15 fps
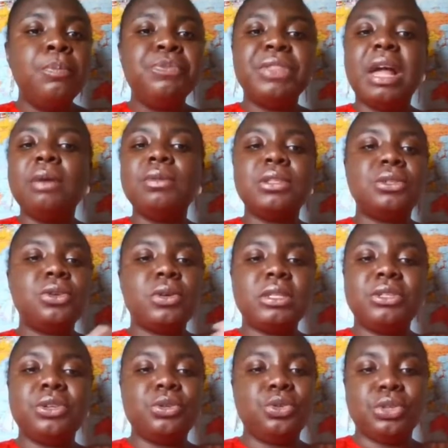Now it's
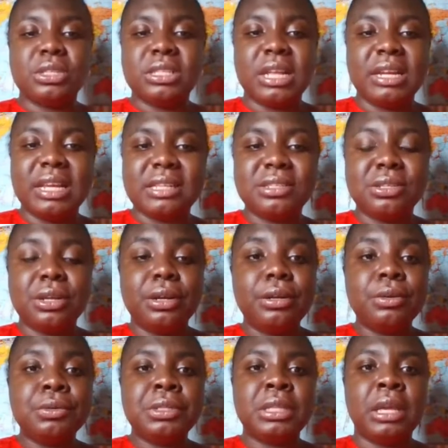not just an
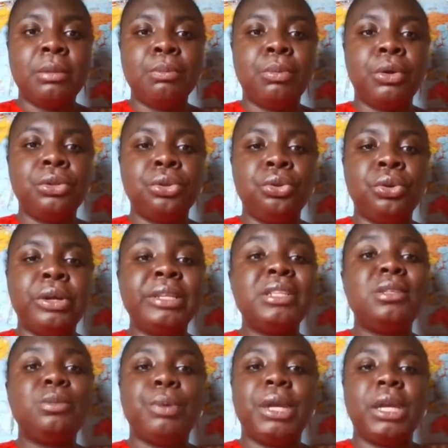external thing, but the Lord
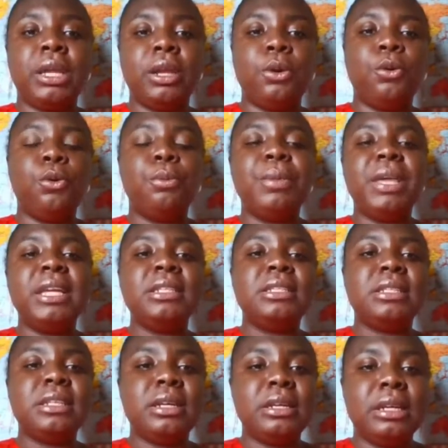is bringing it home
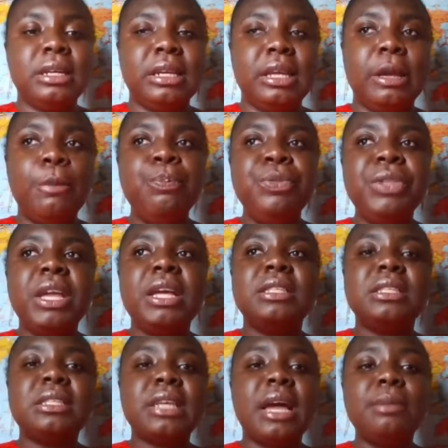internally.
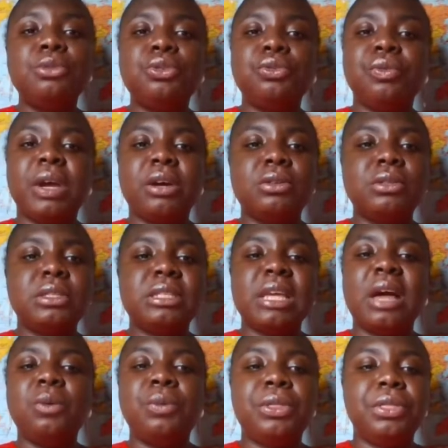It's time to
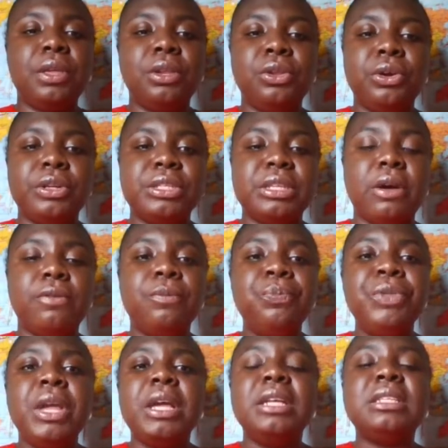reconcile within yourself.
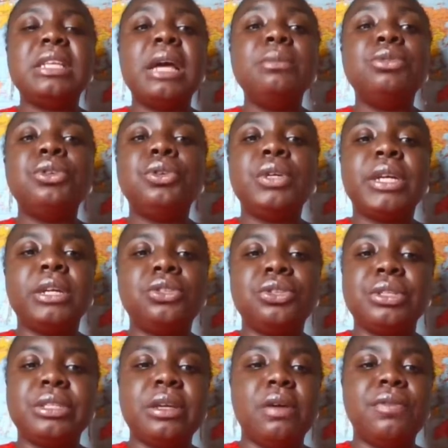It's time to look at
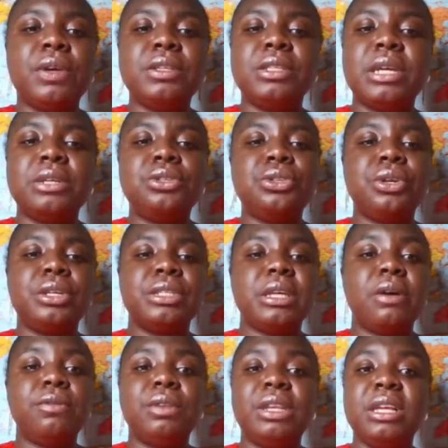yourself and say to
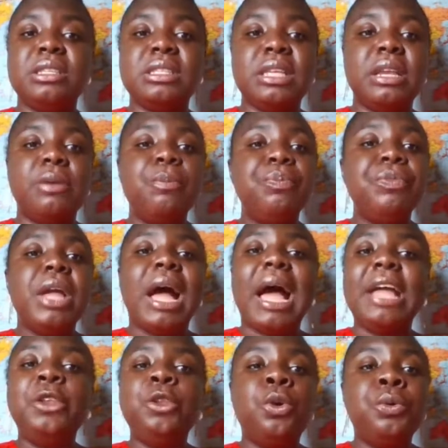yourself, listen,
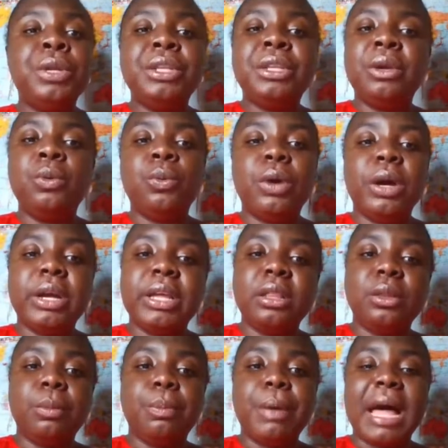I know it didn't work
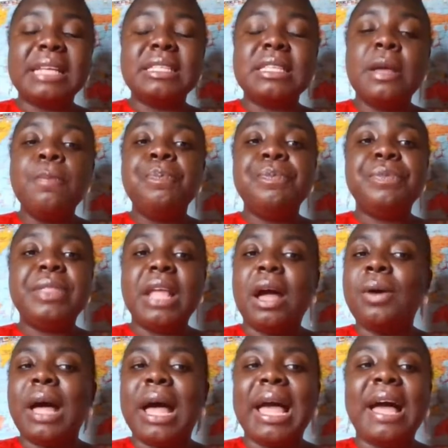in the past.
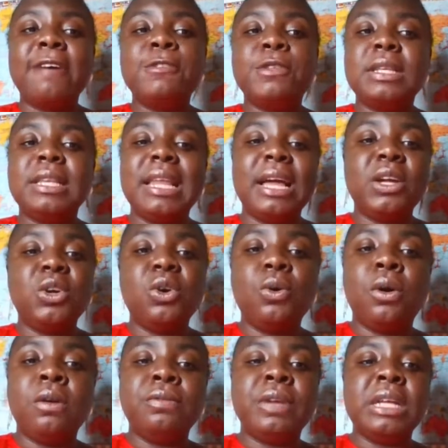Now I have to let
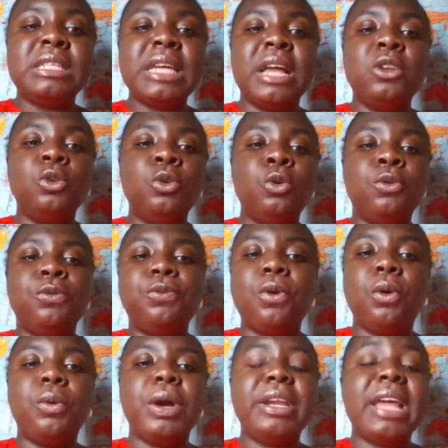go of it and look
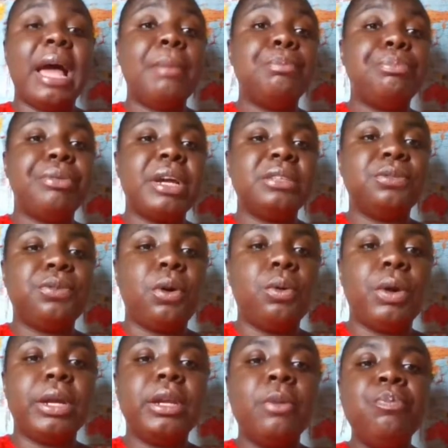forward and press
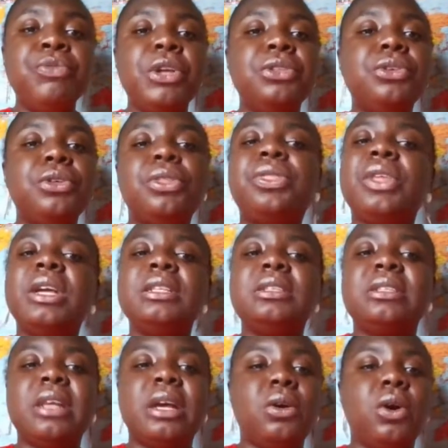forward to the
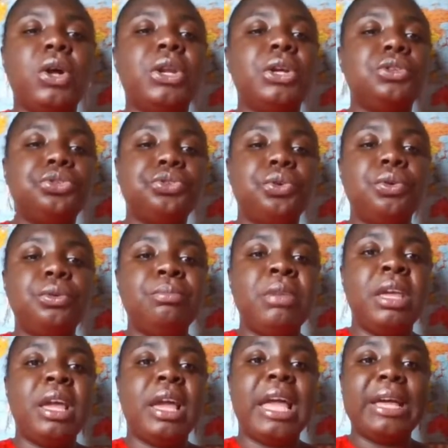things that God has shown
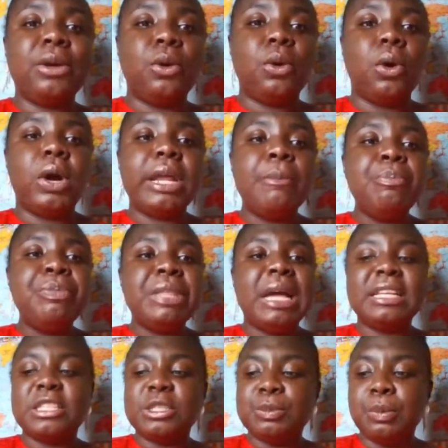me and God
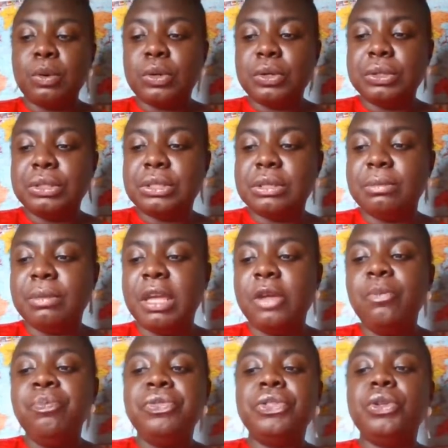has spoken to me.
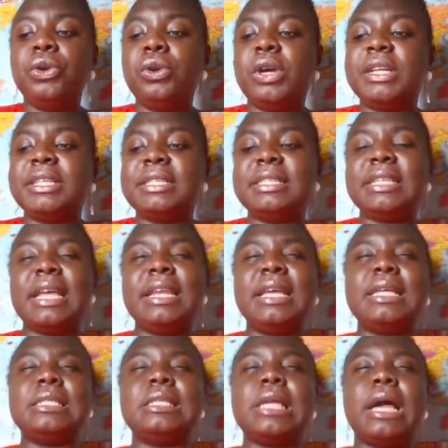The Lord is saying
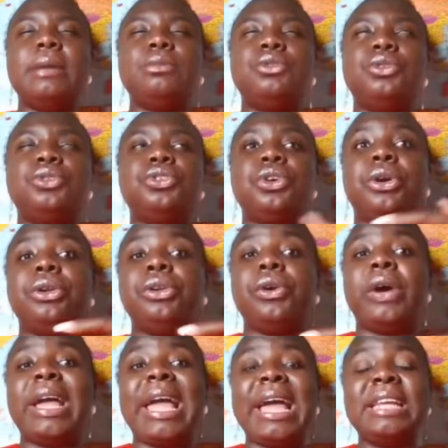it's time to turn
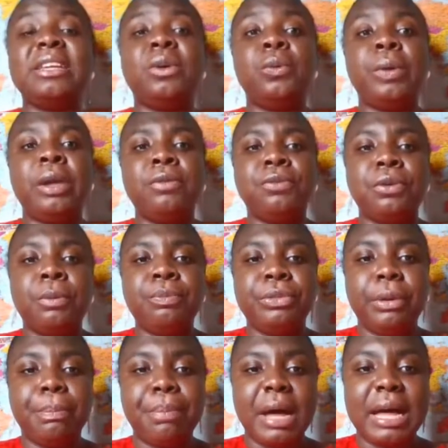your head away from
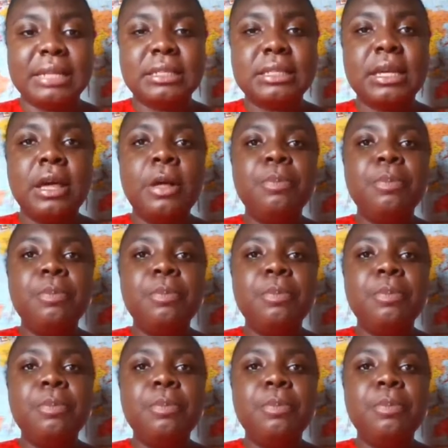the past.